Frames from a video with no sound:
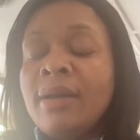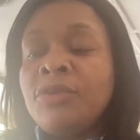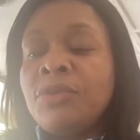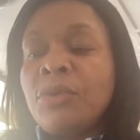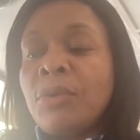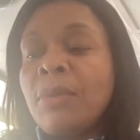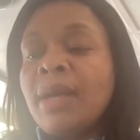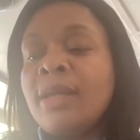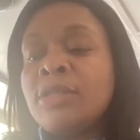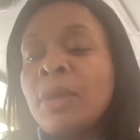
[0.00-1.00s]
you know,
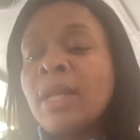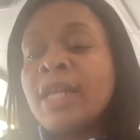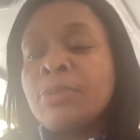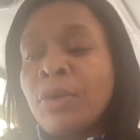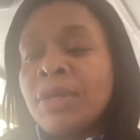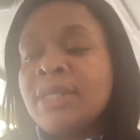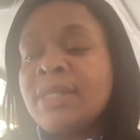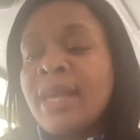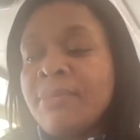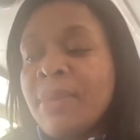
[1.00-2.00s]
as well as boys
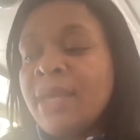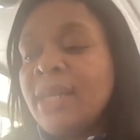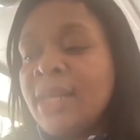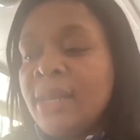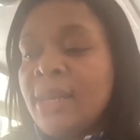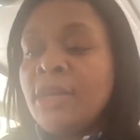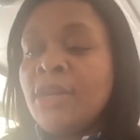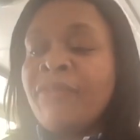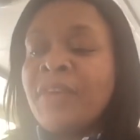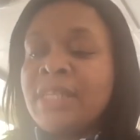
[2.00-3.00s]
and men in
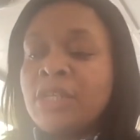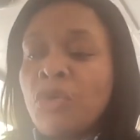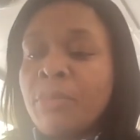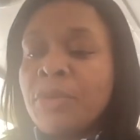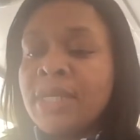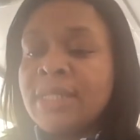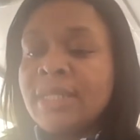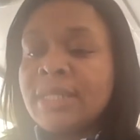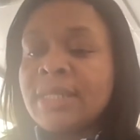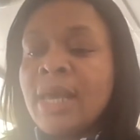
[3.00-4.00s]
affected
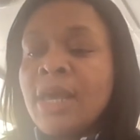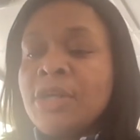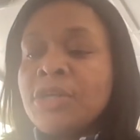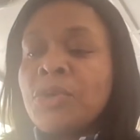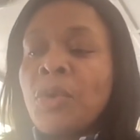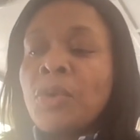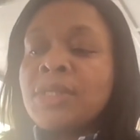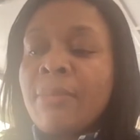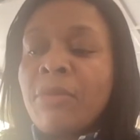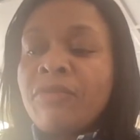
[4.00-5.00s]
communities. So
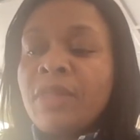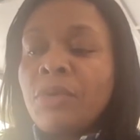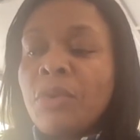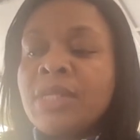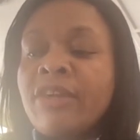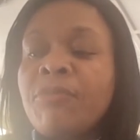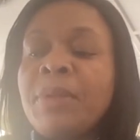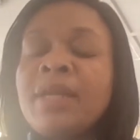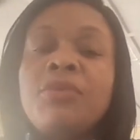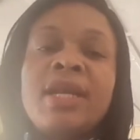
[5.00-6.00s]
some of the roles have
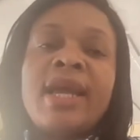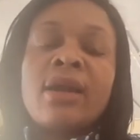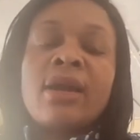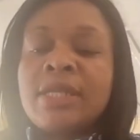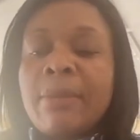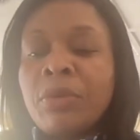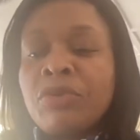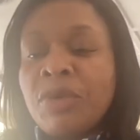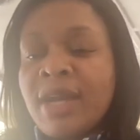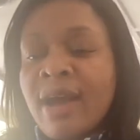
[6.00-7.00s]
been really around
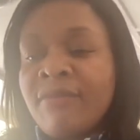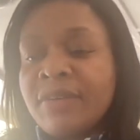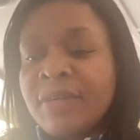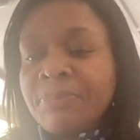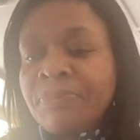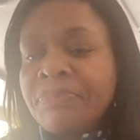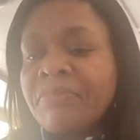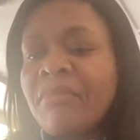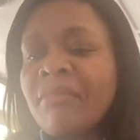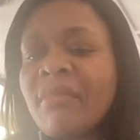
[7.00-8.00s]
support recovery.
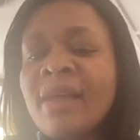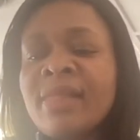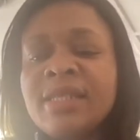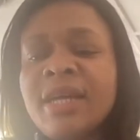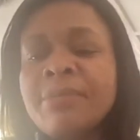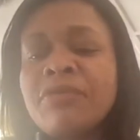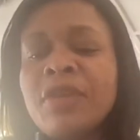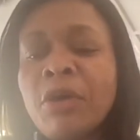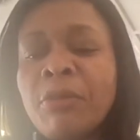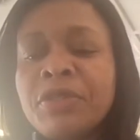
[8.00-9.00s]
And in terms of
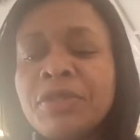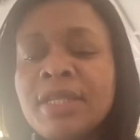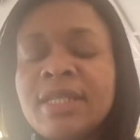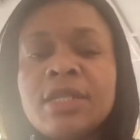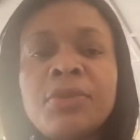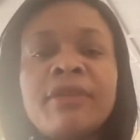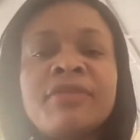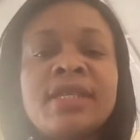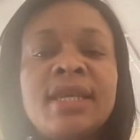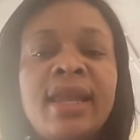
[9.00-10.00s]
the opportunities, we have
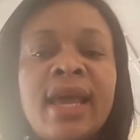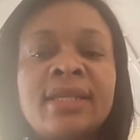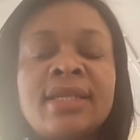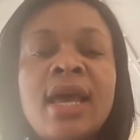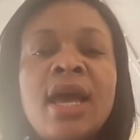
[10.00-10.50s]
seen that